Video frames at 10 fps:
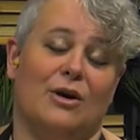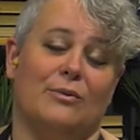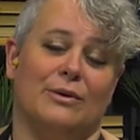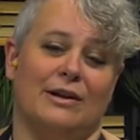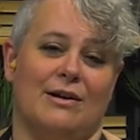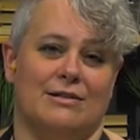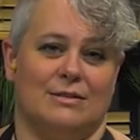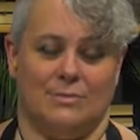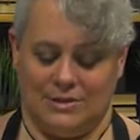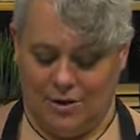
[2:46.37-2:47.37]
a really
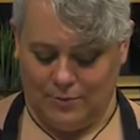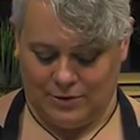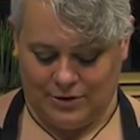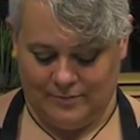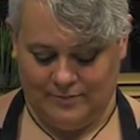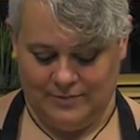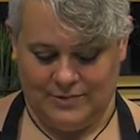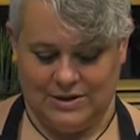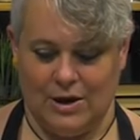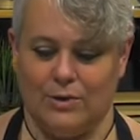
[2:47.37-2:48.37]
awesome sculpture.
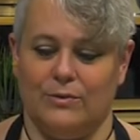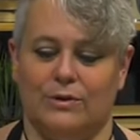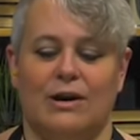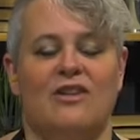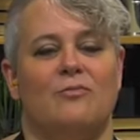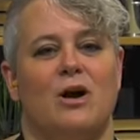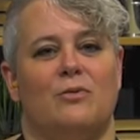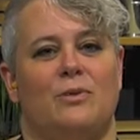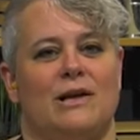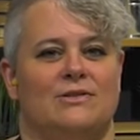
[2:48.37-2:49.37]
So the Creative
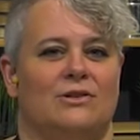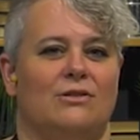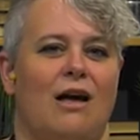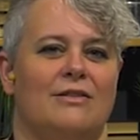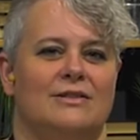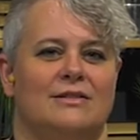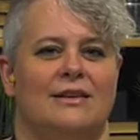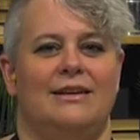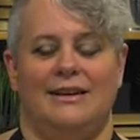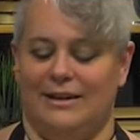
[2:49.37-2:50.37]
Mark plaster cloths,
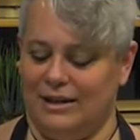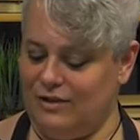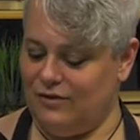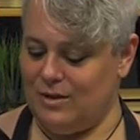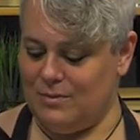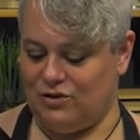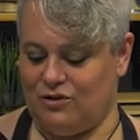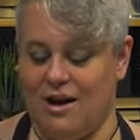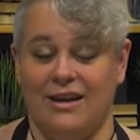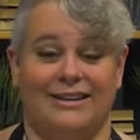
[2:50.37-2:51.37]
give them a
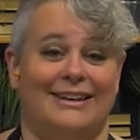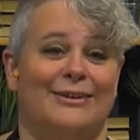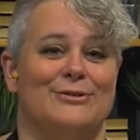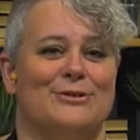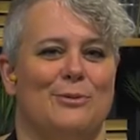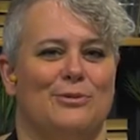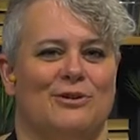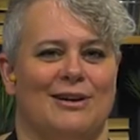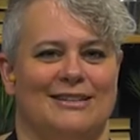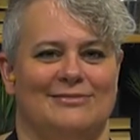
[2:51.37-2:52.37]
try and get your
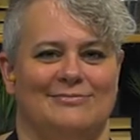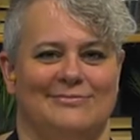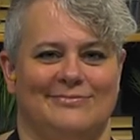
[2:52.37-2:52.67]
sculpture on.